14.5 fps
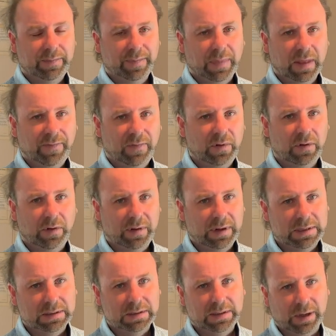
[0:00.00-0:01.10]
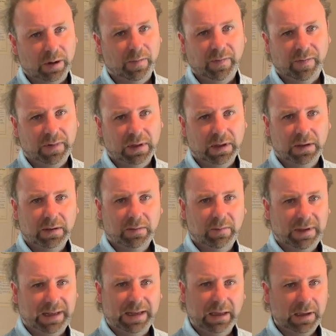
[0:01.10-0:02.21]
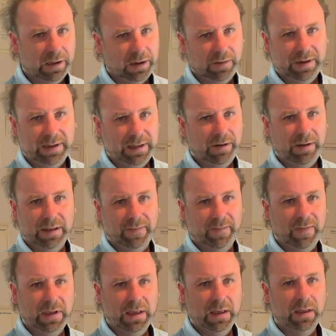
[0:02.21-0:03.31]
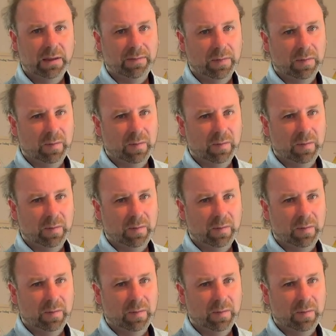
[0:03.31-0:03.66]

The Phenora is to help with the letting go and clearing the fear.